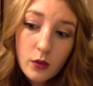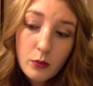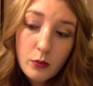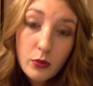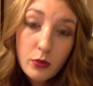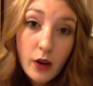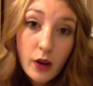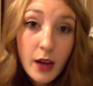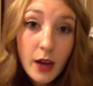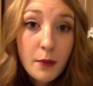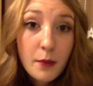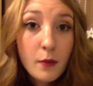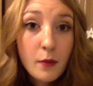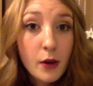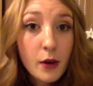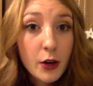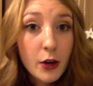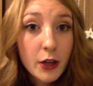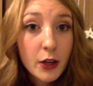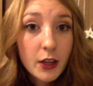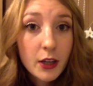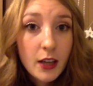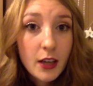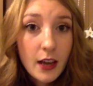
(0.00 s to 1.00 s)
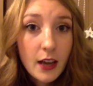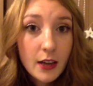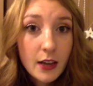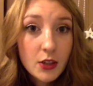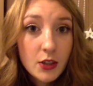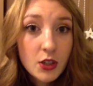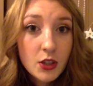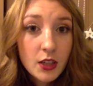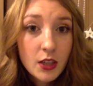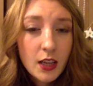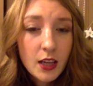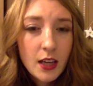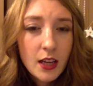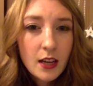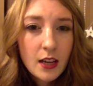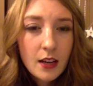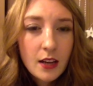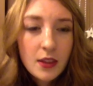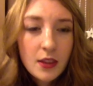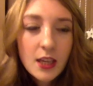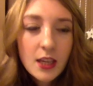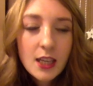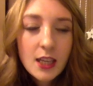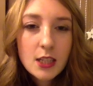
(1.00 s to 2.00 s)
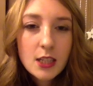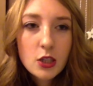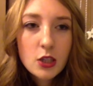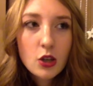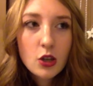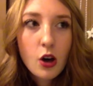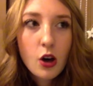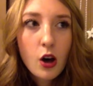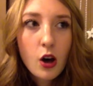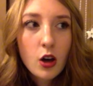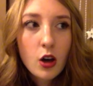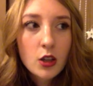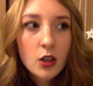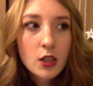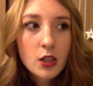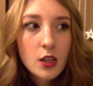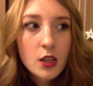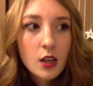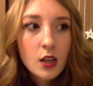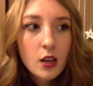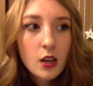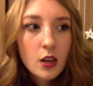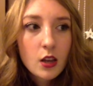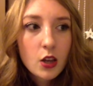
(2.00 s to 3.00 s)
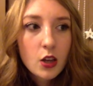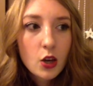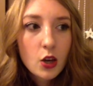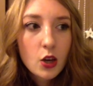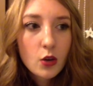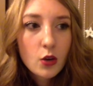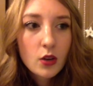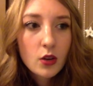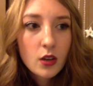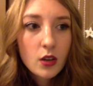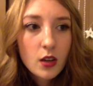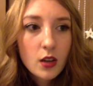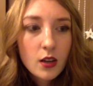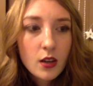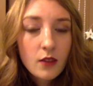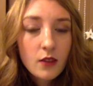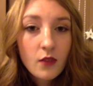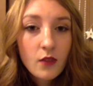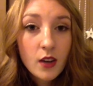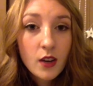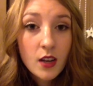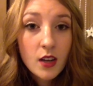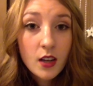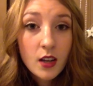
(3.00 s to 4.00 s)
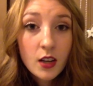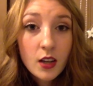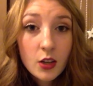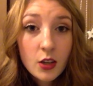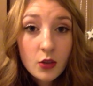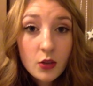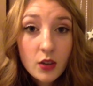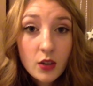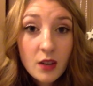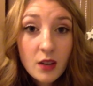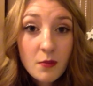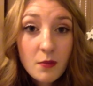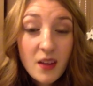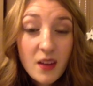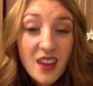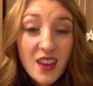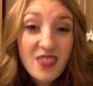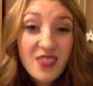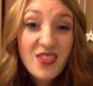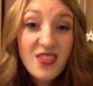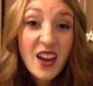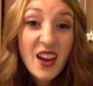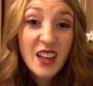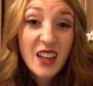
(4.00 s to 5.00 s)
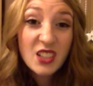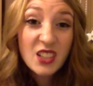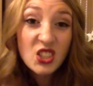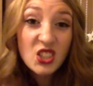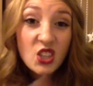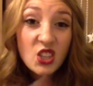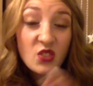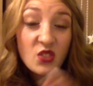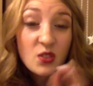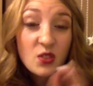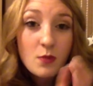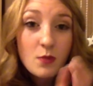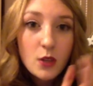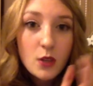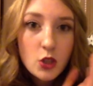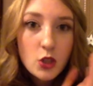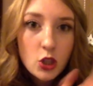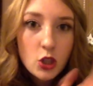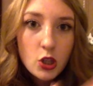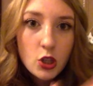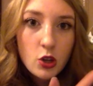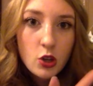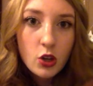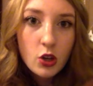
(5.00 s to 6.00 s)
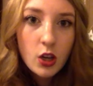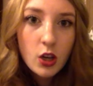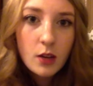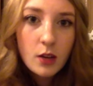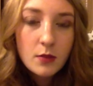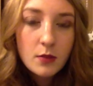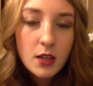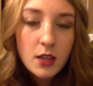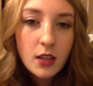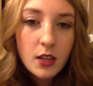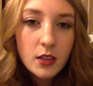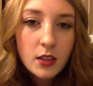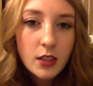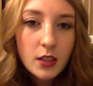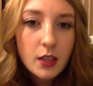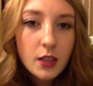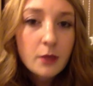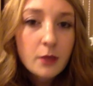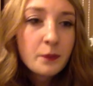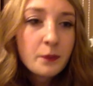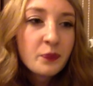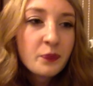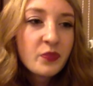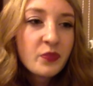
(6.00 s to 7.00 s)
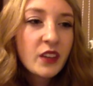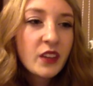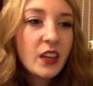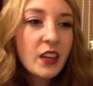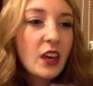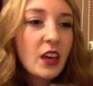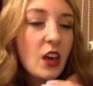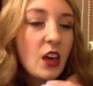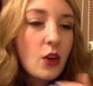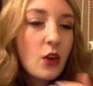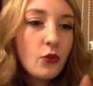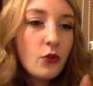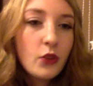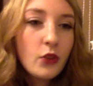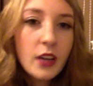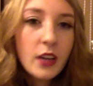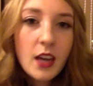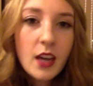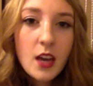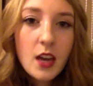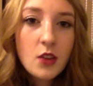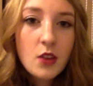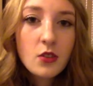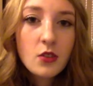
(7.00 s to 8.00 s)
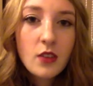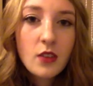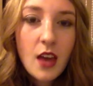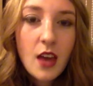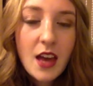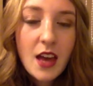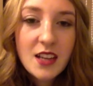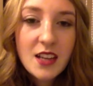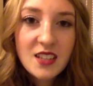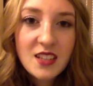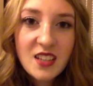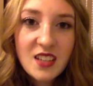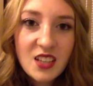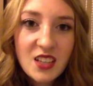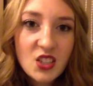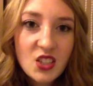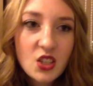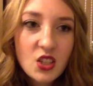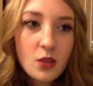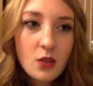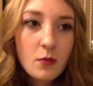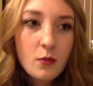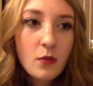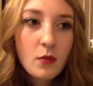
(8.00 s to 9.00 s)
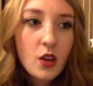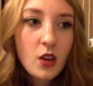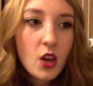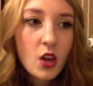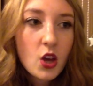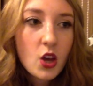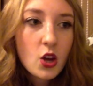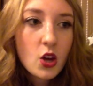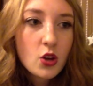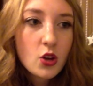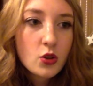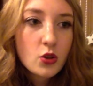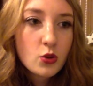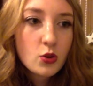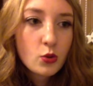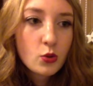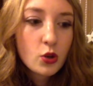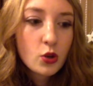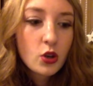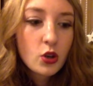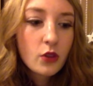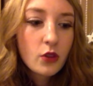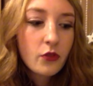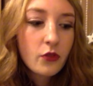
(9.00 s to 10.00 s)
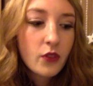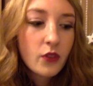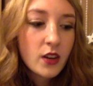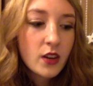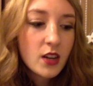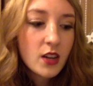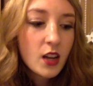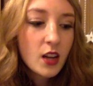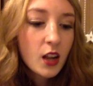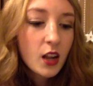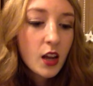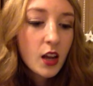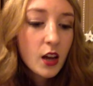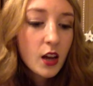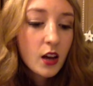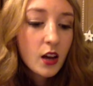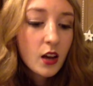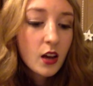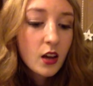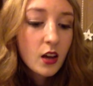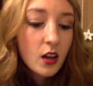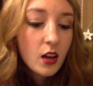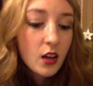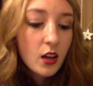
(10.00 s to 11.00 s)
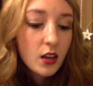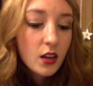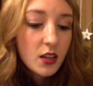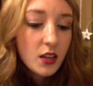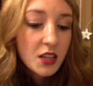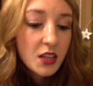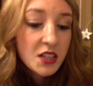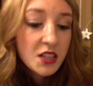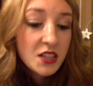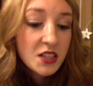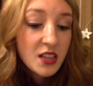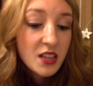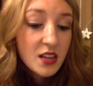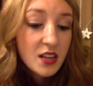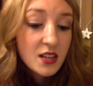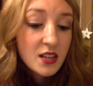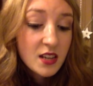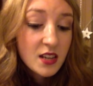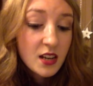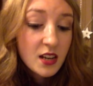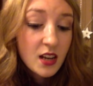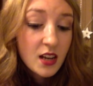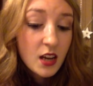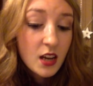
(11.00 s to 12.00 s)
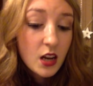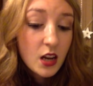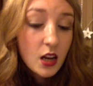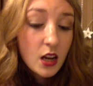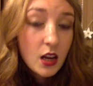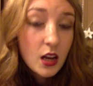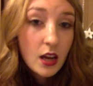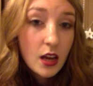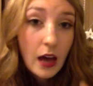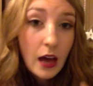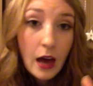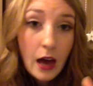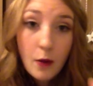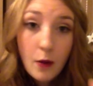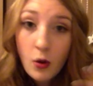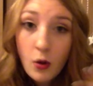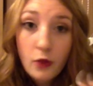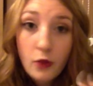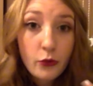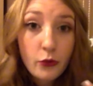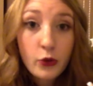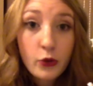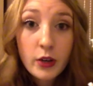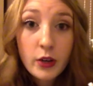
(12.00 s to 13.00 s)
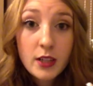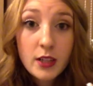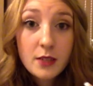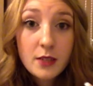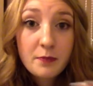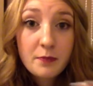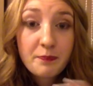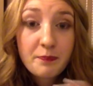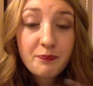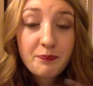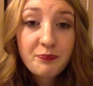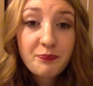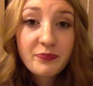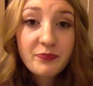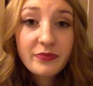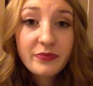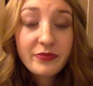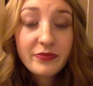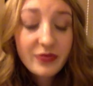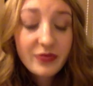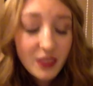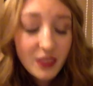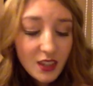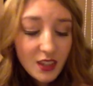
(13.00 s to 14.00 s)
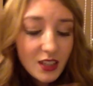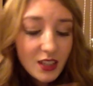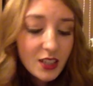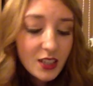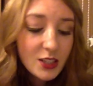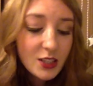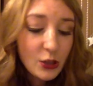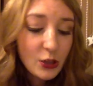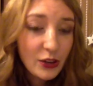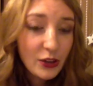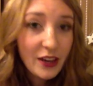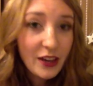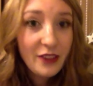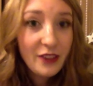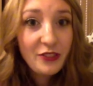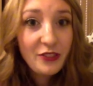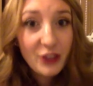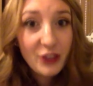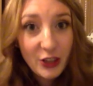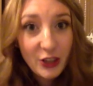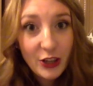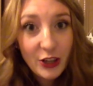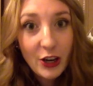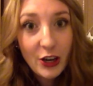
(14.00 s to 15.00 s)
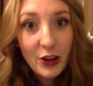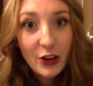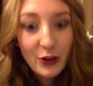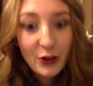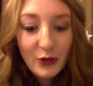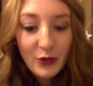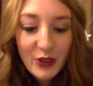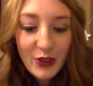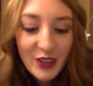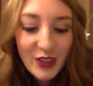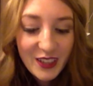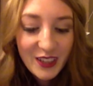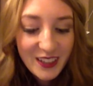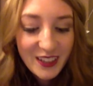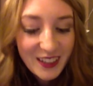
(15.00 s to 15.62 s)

Primark, actually. And I think it's called Coconut and Vanilla Cream, and that stuff smells so good, I'm telling you. Like, every candle that has, like, some sort of vanilla scent in it, I'm all for it. So yeah, there you go.